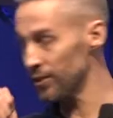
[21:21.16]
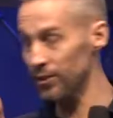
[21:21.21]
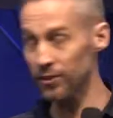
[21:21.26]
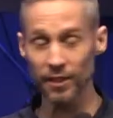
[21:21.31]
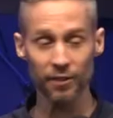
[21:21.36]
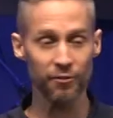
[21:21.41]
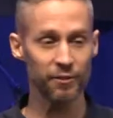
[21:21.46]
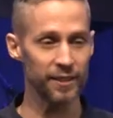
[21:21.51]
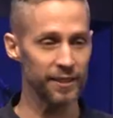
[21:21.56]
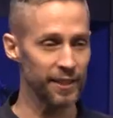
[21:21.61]
there's
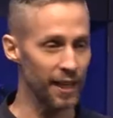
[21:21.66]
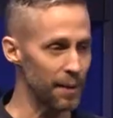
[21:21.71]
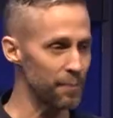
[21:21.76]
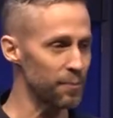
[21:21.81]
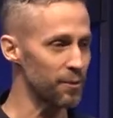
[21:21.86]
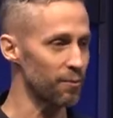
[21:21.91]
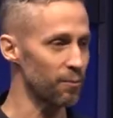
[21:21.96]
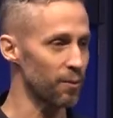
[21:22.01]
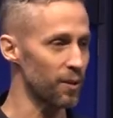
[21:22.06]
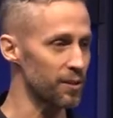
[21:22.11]
different
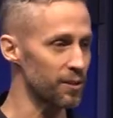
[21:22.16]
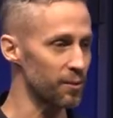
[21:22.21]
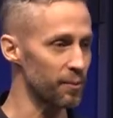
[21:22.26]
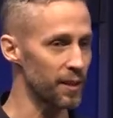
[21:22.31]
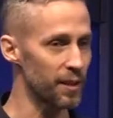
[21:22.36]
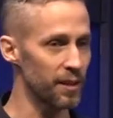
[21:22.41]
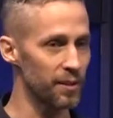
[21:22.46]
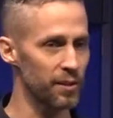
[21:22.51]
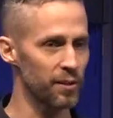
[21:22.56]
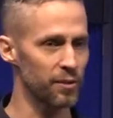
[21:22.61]
types of words that
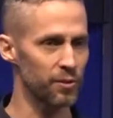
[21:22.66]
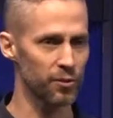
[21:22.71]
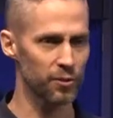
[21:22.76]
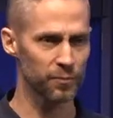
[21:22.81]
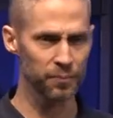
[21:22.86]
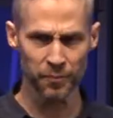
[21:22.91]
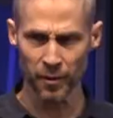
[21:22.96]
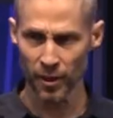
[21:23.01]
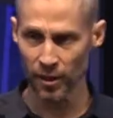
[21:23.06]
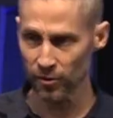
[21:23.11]
we can use.
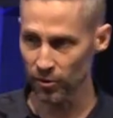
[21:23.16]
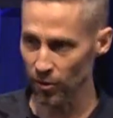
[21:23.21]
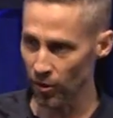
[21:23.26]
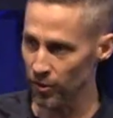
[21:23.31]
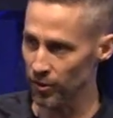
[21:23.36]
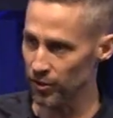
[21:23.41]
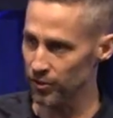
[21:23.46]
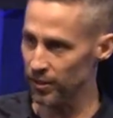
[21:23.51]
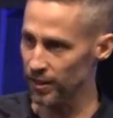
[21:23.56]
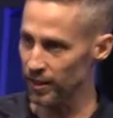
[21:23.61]
So
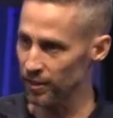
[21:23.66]
there's